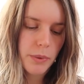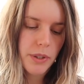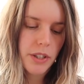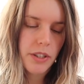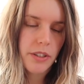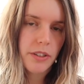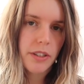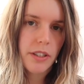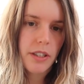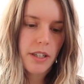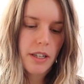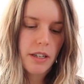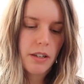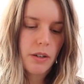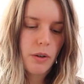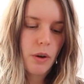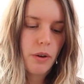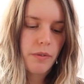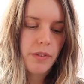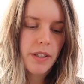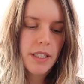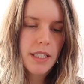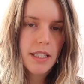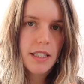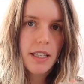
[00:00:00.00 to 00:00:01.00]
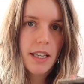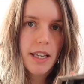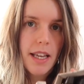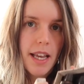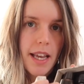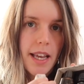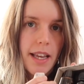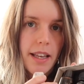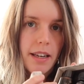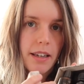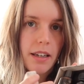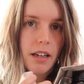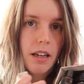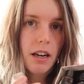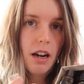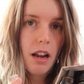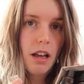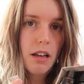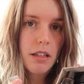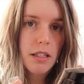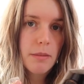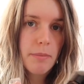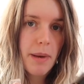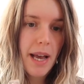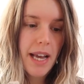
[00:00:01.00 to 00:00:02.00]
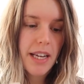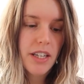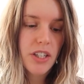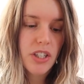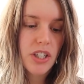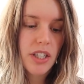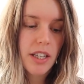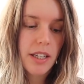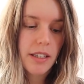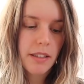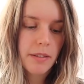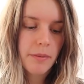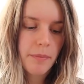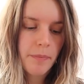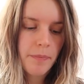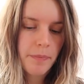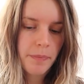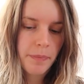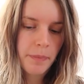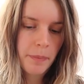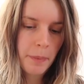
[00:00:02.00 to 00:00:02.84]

which are obviously in glass packaging.